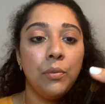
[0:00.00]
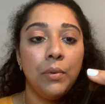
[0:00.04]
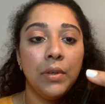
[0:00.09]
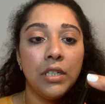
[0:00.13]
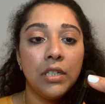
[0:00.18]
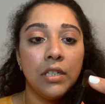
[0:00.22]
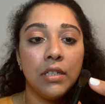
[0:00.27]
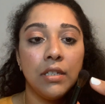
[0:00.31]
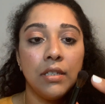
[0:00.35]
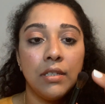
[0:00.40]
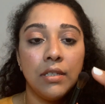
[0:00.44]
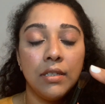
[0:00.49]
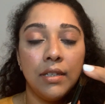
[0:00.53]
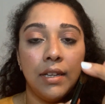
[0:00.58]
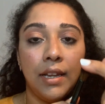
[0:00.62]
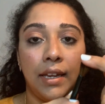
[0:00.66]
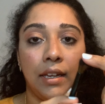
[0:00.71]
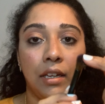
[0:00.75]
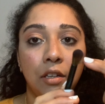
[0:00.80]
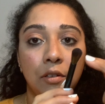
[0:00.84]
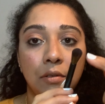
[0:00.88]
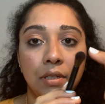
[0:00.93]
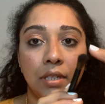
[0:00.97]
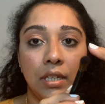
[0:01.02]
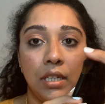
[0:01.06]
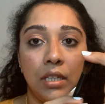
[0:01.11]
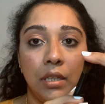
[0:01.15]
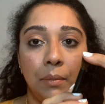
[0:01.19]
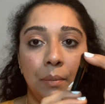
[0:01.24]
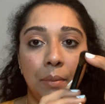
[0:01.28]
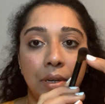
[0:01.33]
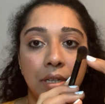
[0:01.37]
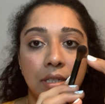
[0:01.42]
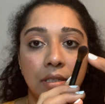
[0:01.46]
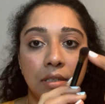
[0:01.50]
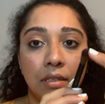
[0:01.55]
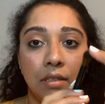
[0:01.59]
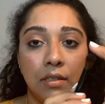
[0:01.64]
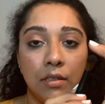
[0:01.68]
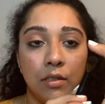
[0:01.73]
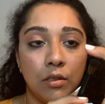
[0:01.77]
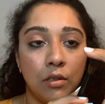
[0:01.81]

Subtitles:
which is like, you see the bristles